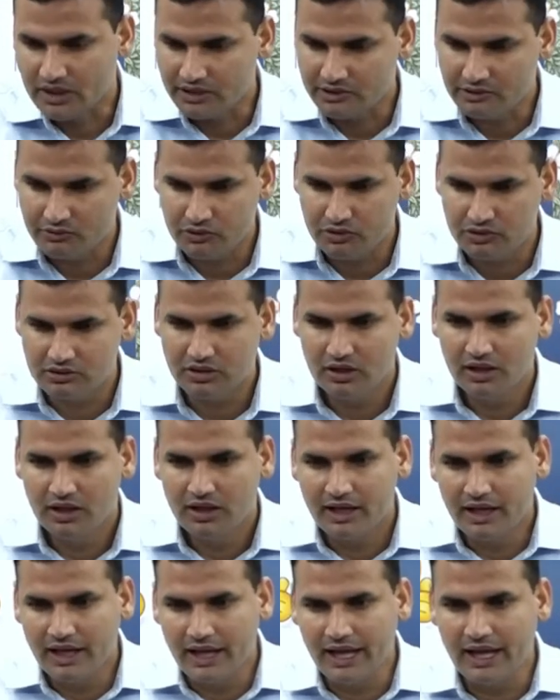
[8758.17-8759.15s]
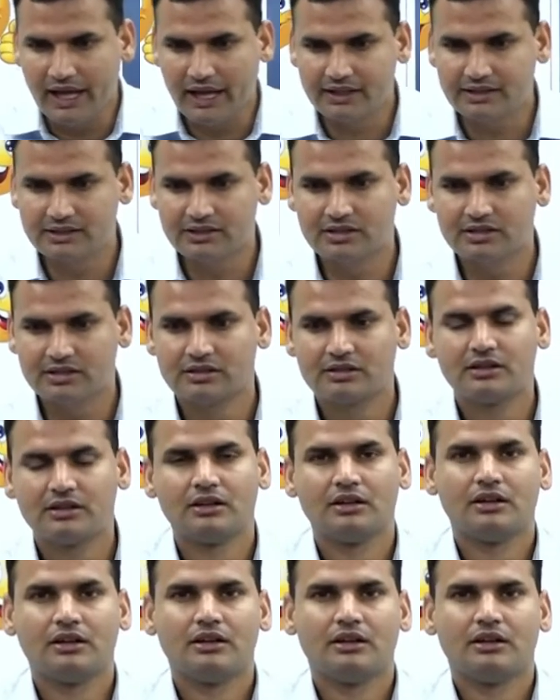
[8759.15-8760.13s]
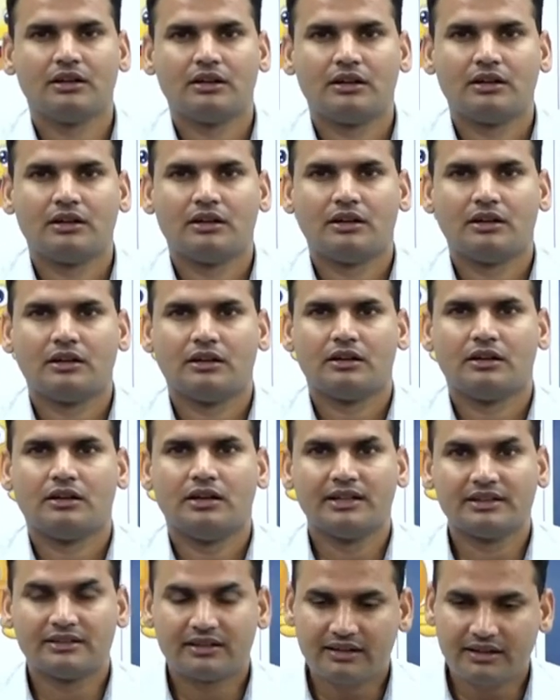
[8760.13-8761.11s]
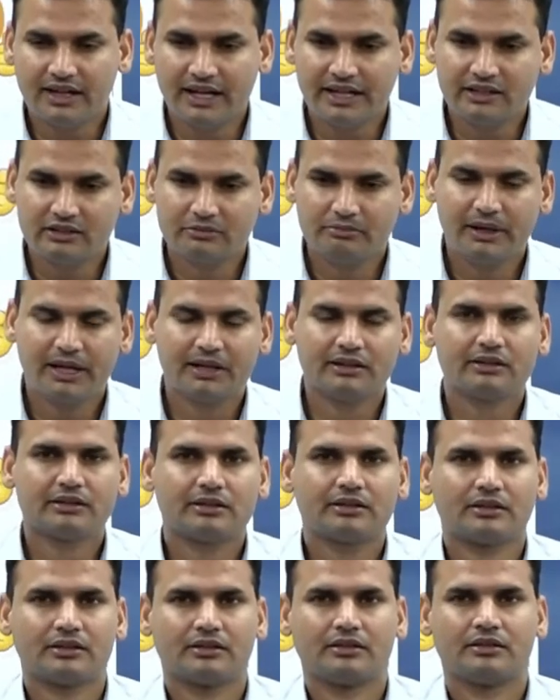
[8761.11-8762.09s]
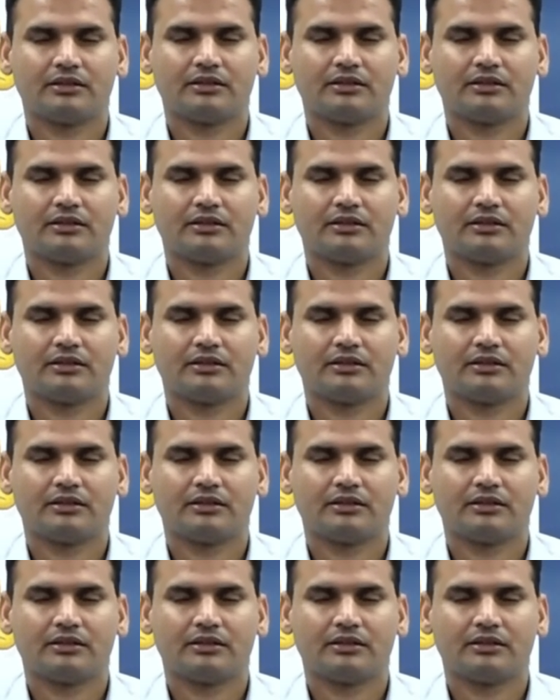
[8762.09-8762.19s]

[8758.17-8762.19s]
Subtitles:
It would act in the right manner.